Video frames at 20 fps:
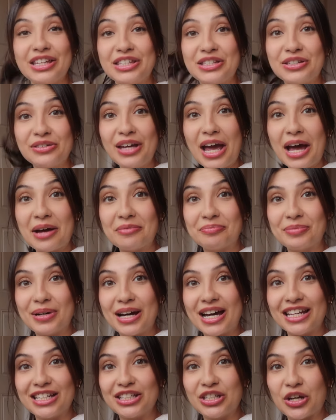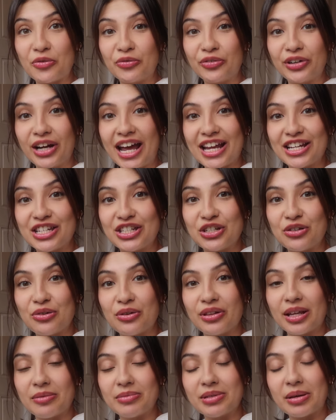so yeah, but don't forget
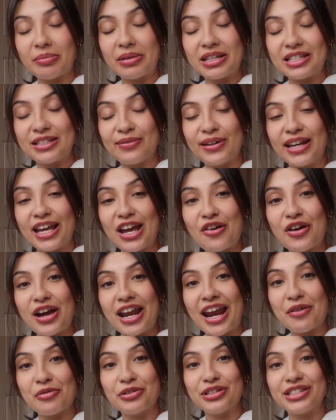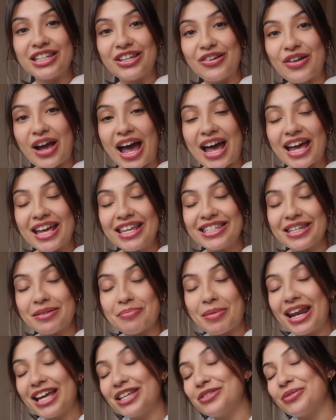to thumbs up this video, and I will see you guys in
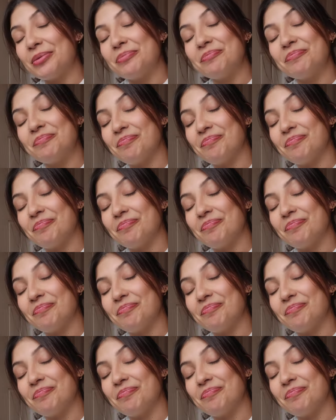my next one.